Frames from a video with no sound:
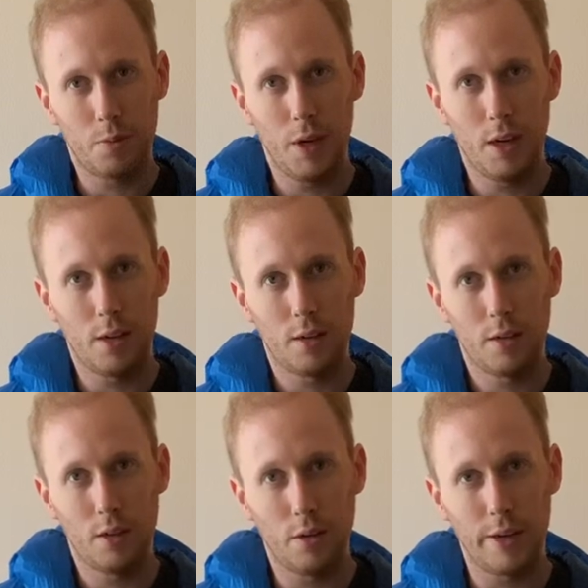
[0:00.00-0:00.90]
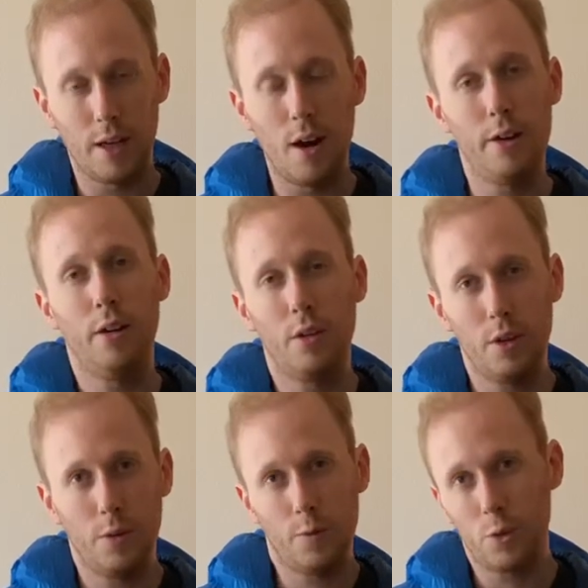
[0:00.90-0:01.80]
me, I got it on
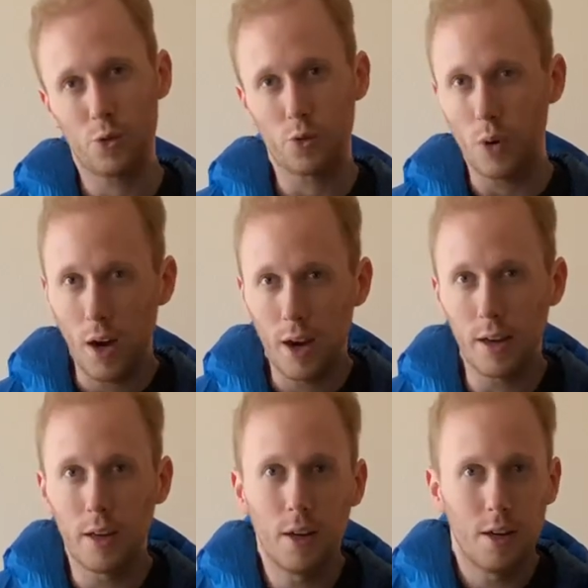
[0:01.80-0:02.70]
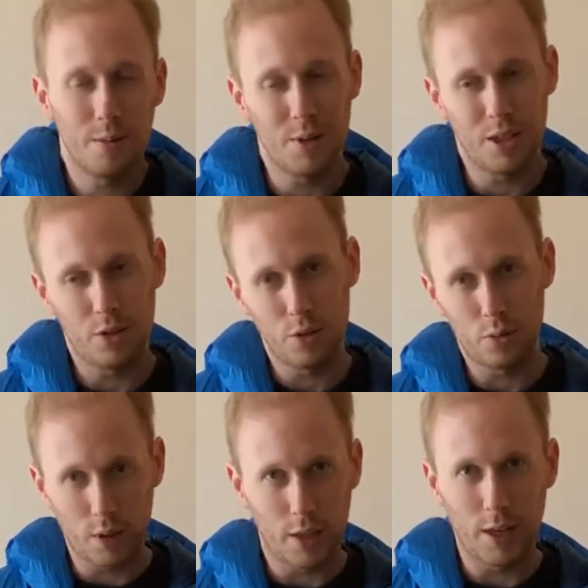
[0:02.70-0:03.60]
the first try, but you do
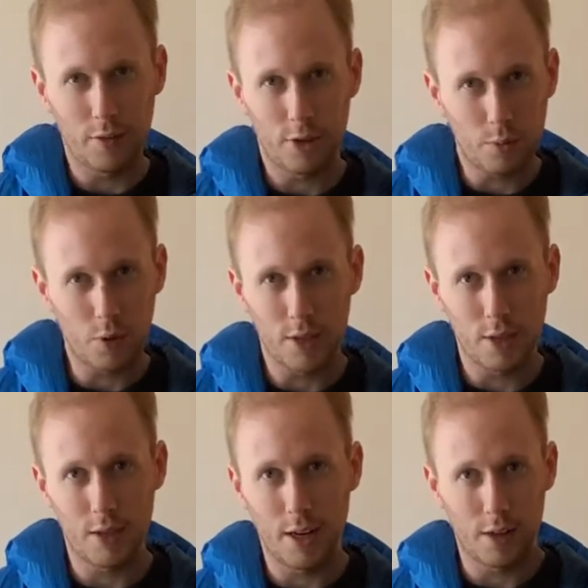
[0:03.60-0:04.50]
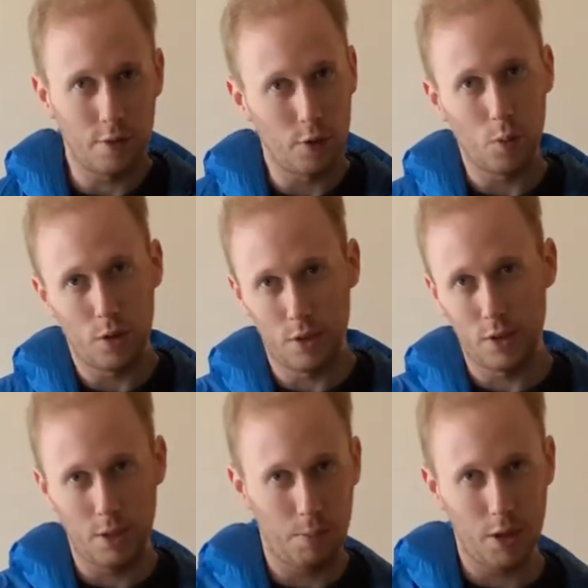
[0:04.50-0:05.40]
really have to press it down if you want to
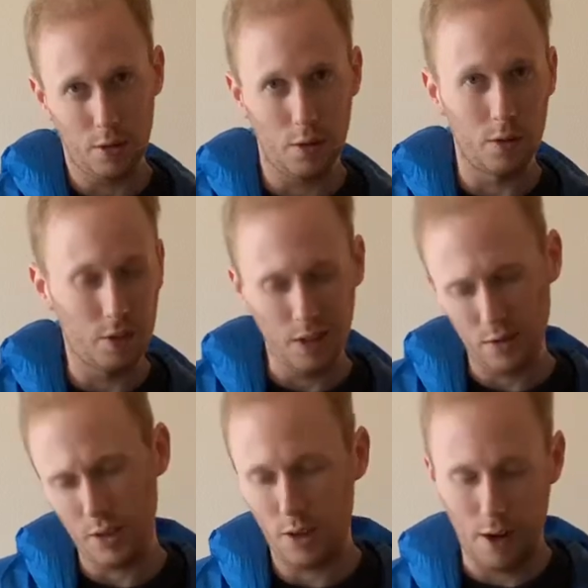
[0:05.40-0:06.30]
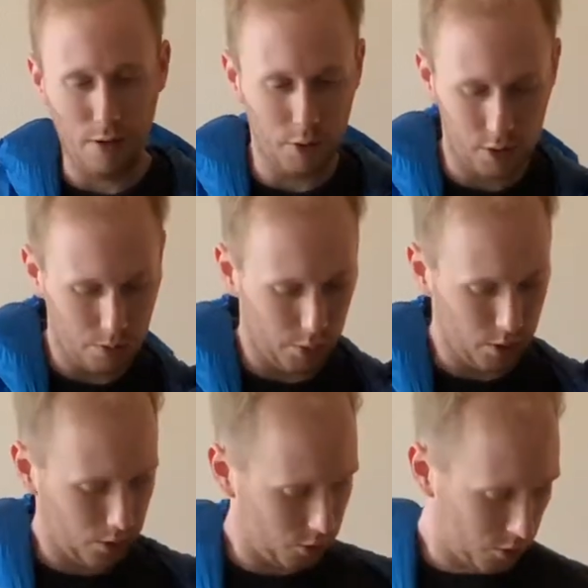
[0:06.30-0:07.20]
zip it closed. I don't think you have to zip it
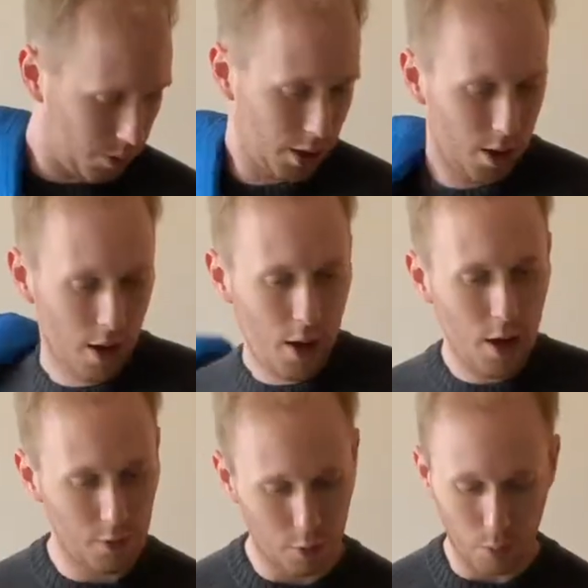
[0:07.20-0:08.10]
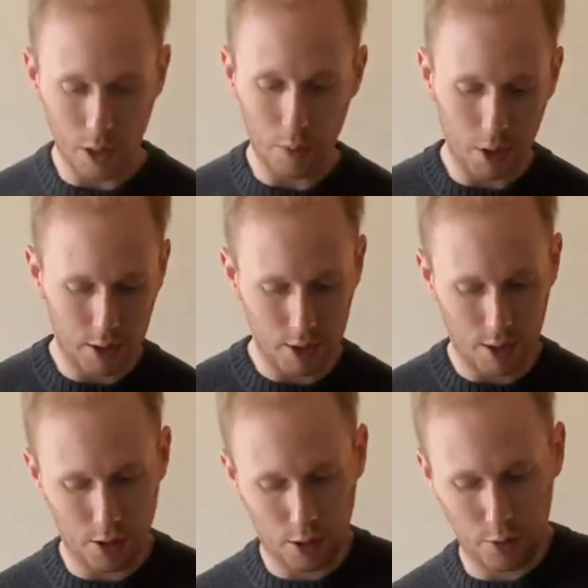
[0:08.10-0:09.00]
closed, but if you really wanted to get
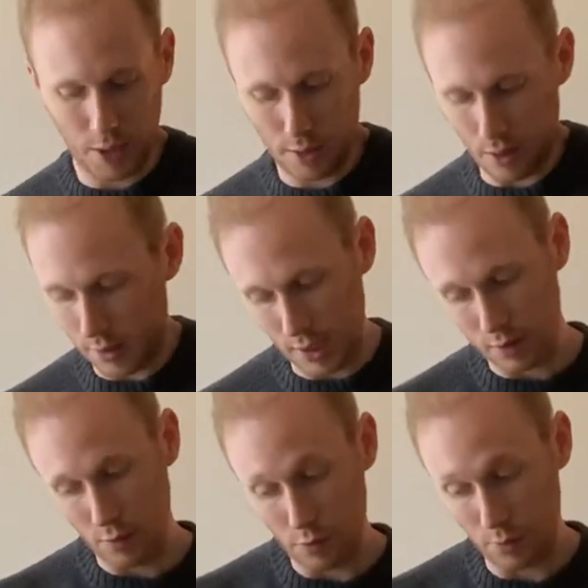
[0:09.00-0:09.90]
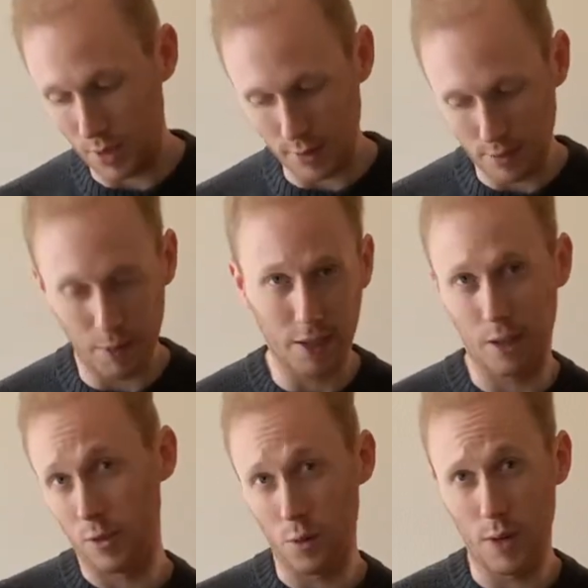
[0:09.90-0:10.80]
it all the way in there, it takes a few minutes. I'm not going
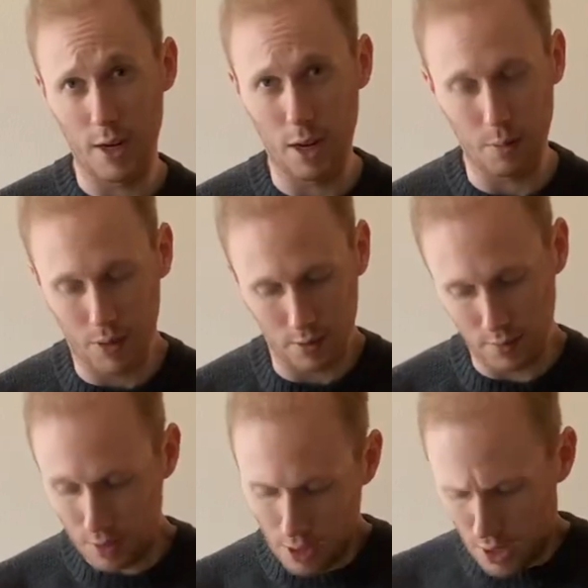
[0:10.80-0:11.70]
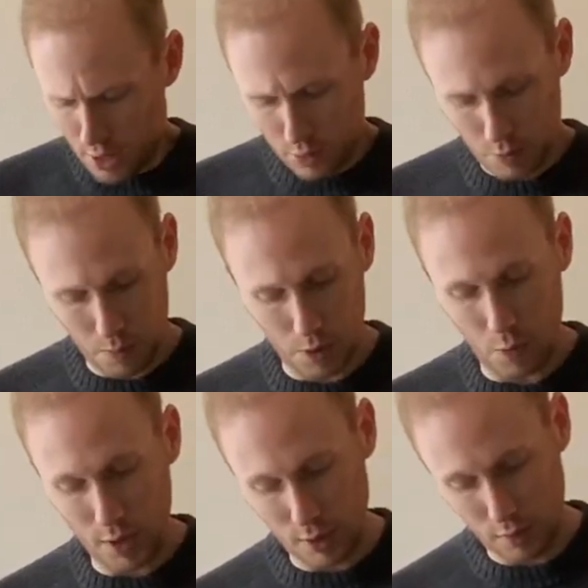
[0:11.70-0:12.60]
to do it now because it'd be a big
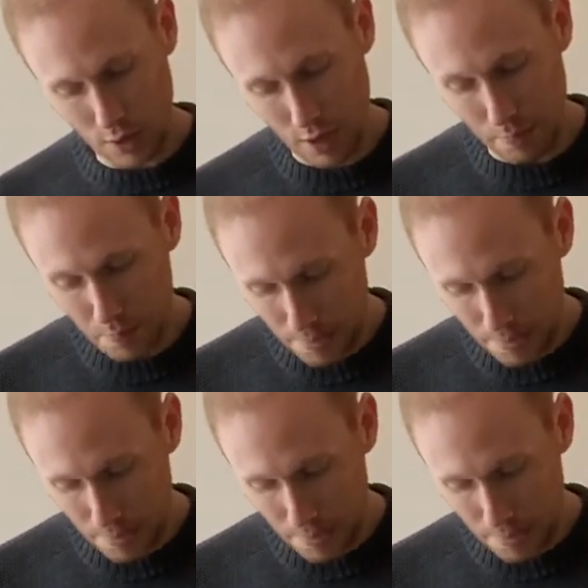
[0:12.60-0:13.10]
waste of time.